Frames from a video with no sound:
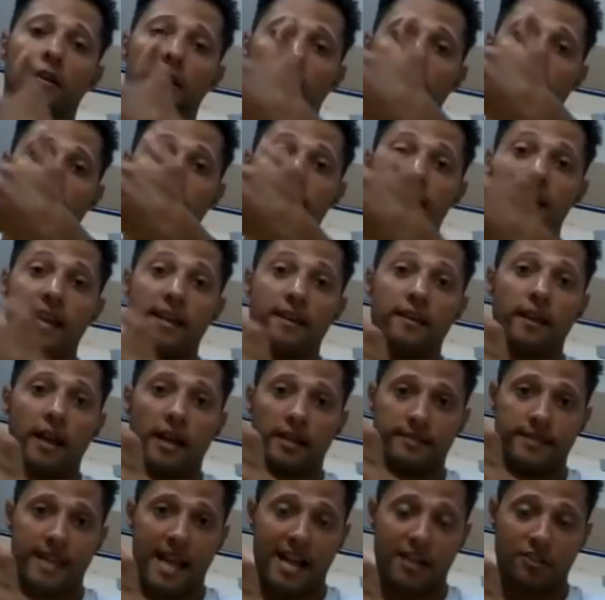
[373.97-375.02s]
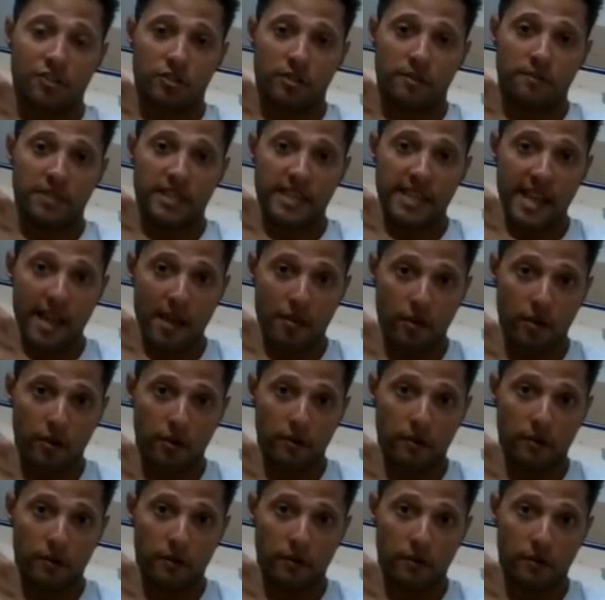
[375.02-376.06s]
and then attach them together
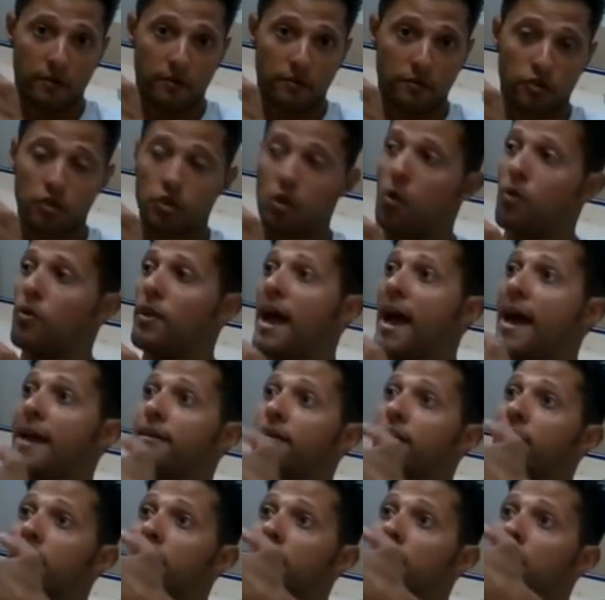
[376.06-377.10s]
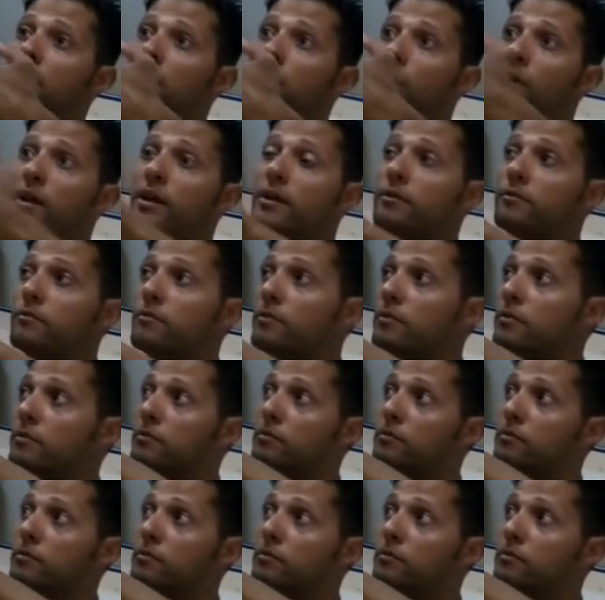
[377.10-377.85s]
so that when it